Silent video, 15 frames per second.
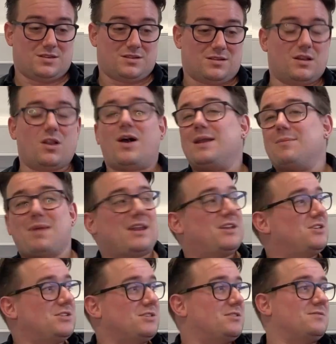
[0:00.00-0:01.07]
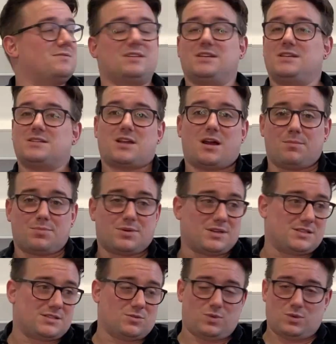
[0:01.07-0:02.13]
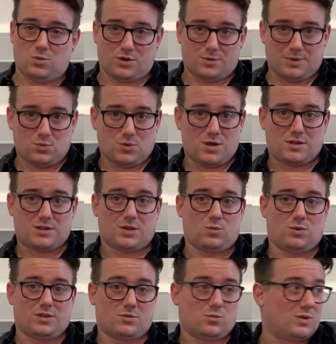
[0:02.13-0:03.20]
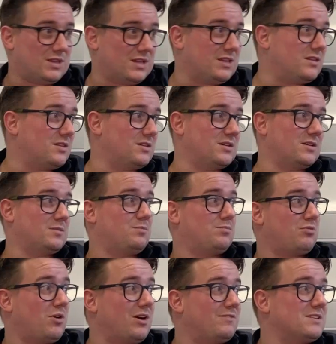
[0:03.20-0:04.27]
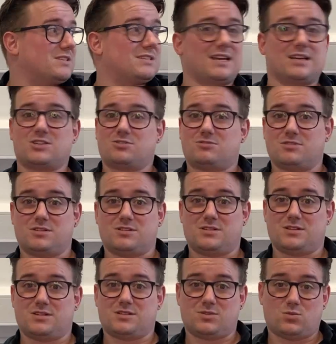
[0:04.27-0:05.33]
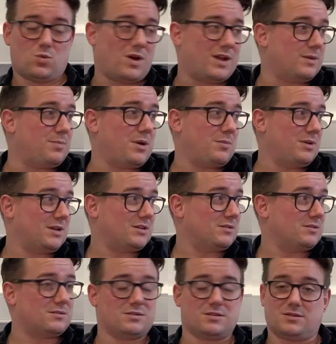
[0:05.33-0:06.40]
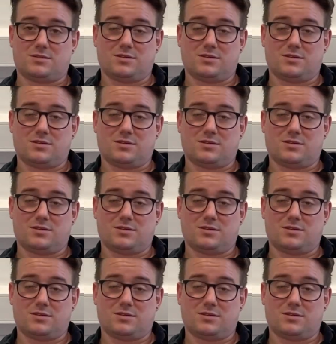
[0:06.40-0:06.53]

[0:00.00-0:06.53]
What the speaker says: line managers of these companies that we want to be working with, and within the private sector and the wider public and